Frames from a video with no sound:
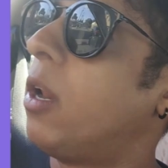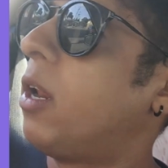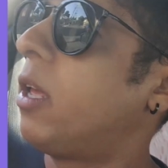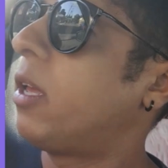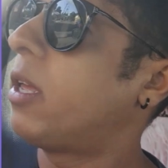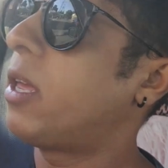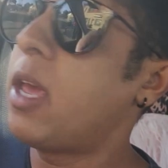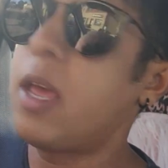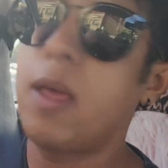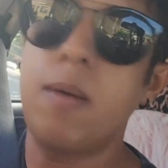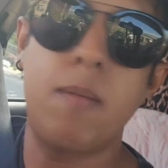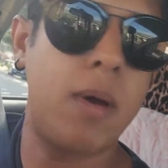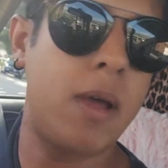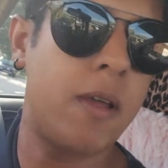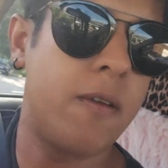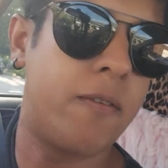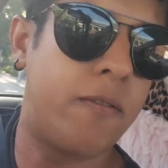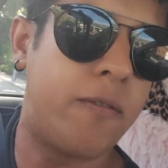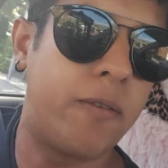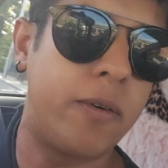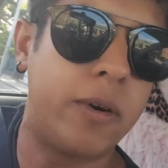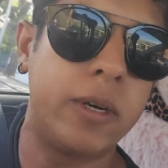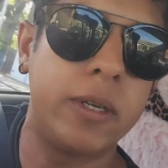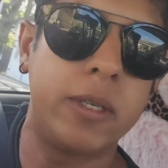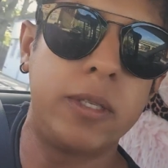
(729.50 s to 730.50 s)
like, hey,
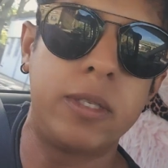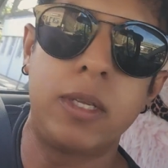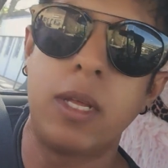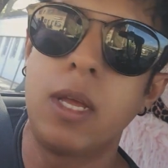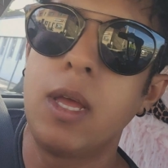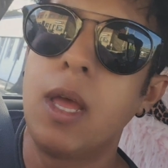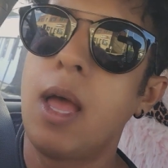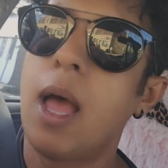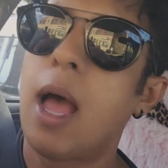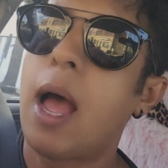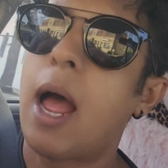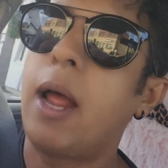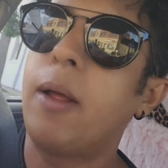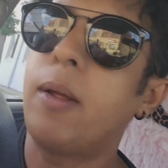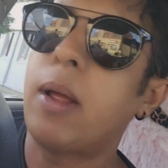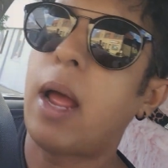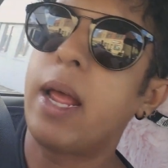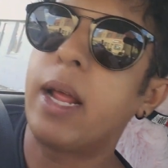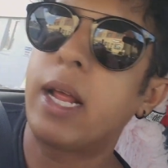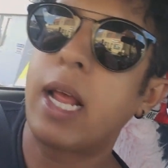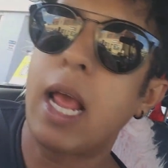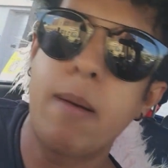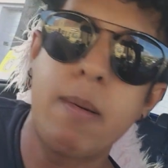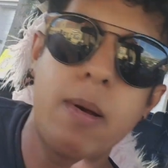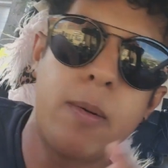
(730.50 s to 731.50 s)

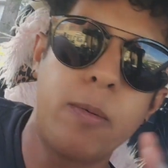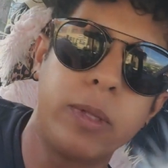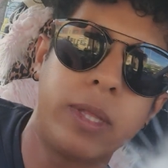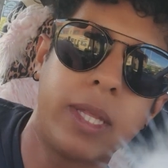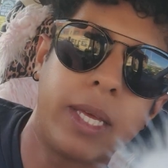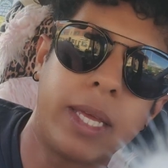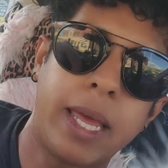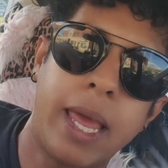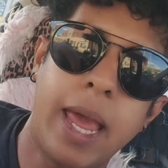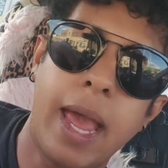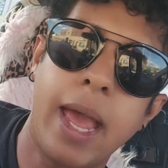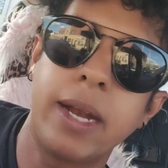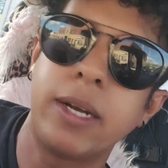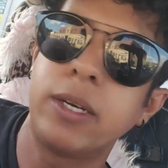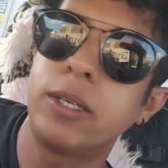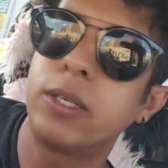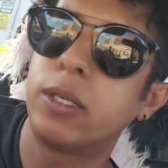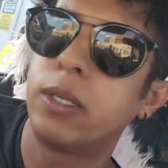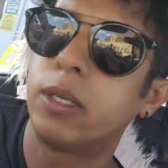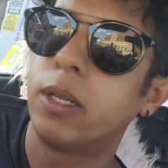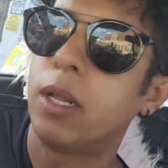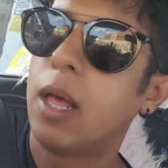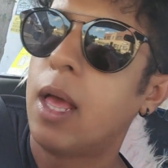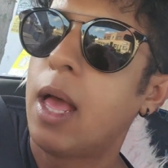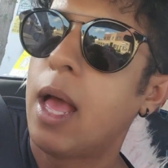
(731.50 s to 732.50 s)
I came up with a
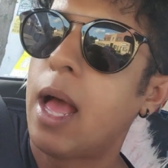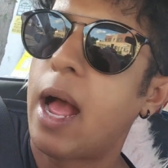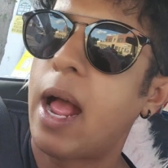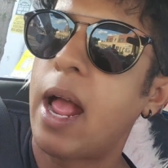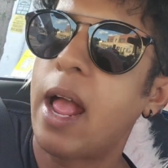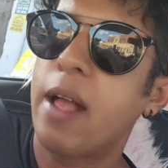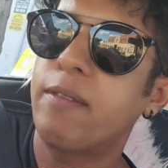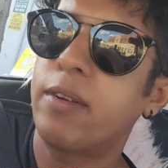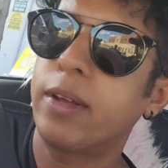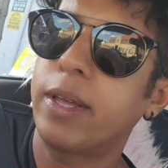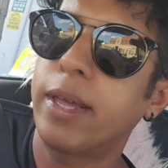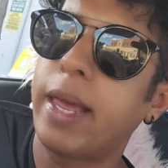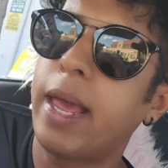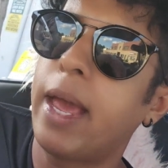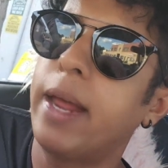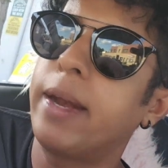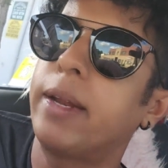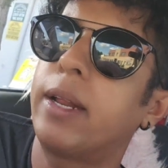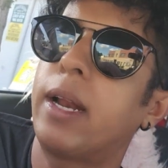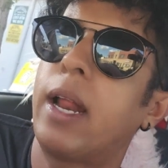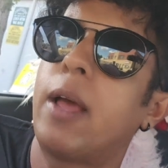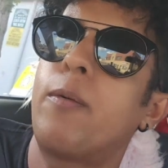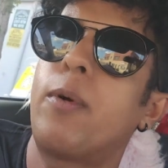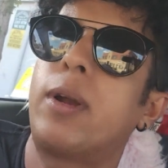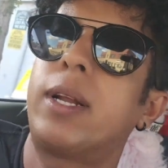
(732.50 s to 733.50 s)
candle. I have a
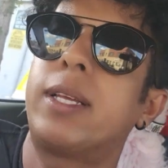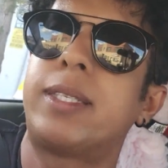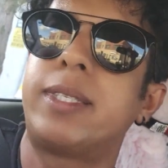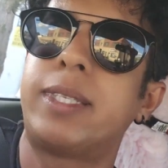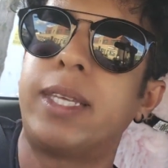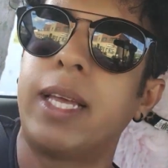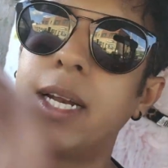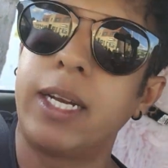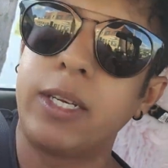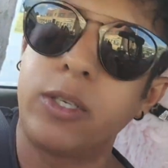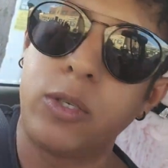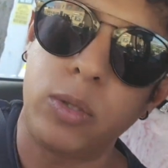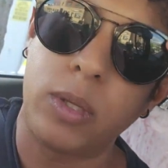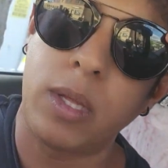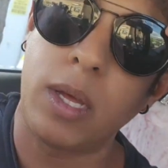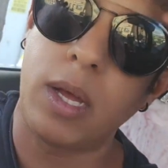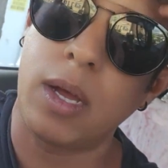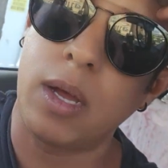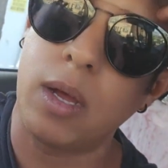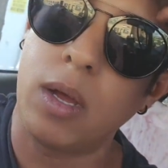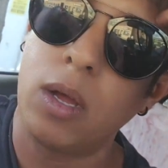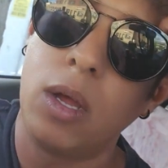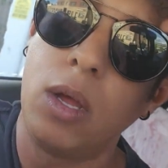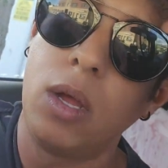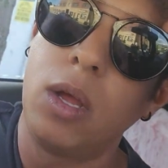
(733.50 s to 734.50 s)
candle. I want to sell it to
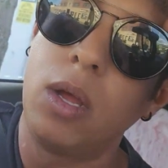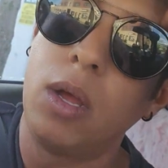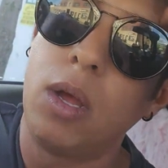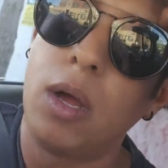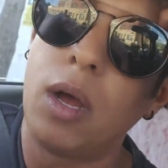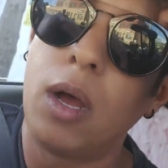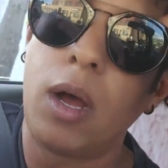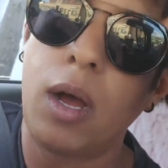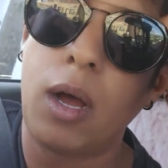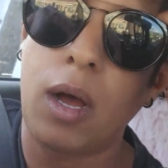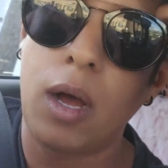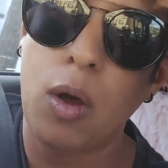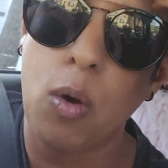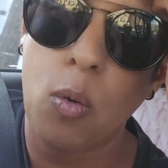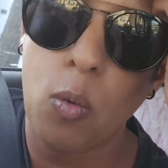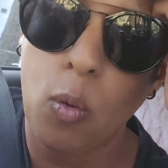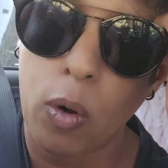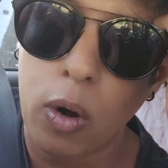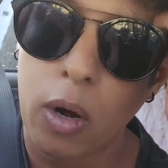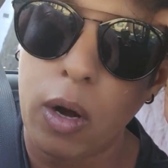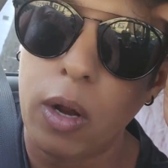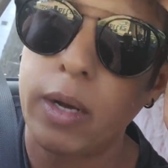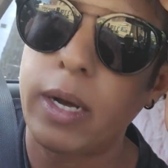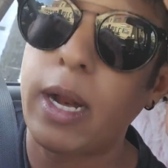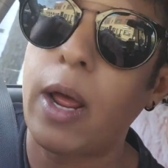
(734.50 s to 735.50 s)
the
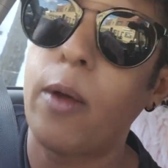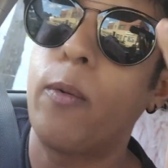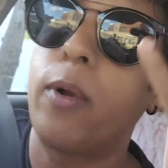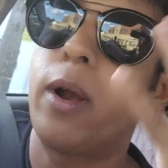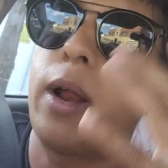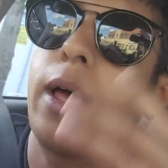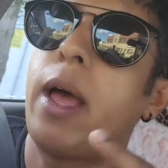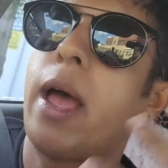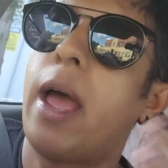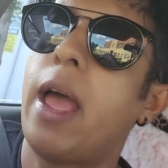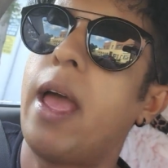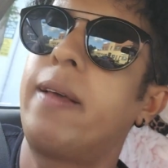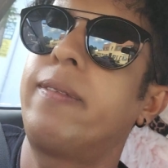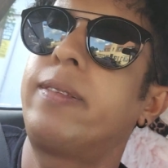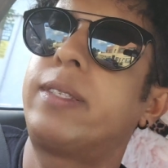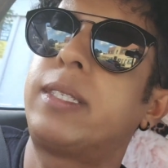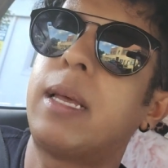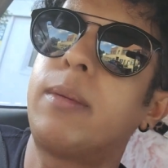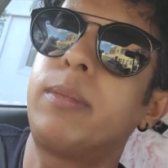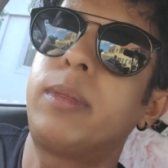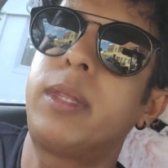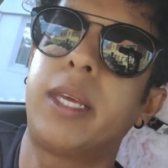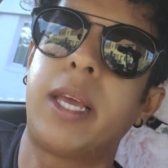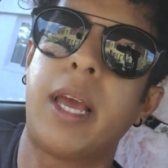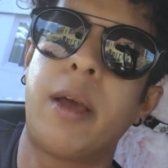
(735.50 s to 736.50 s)
world. I have
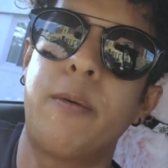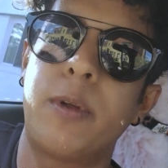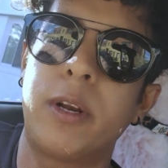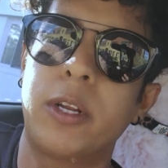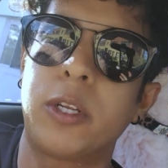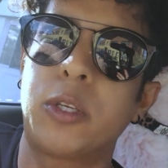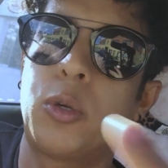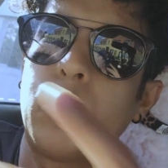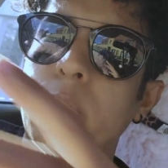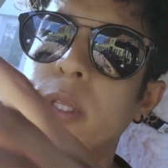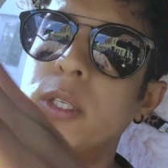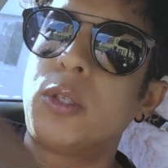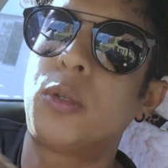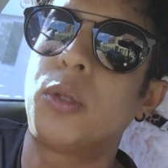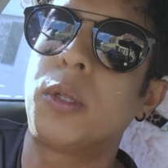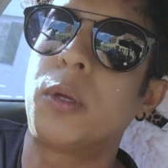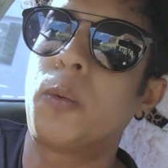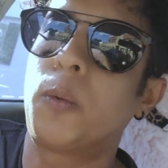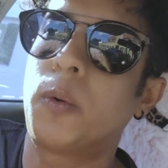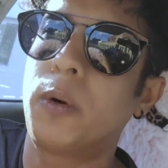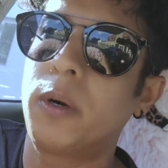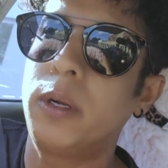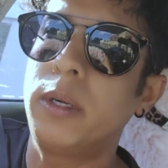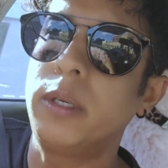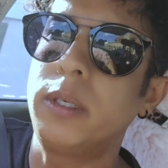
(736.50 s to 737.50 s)
something. I want to show this to the
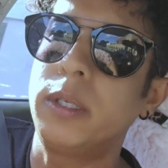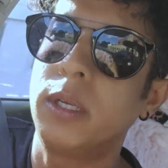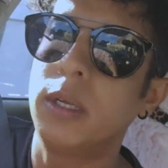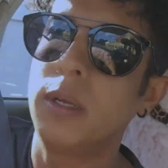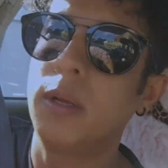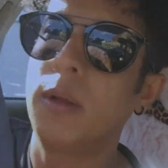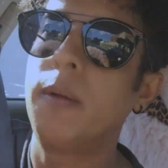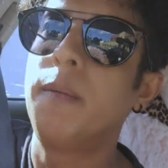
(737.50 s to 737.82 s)
world.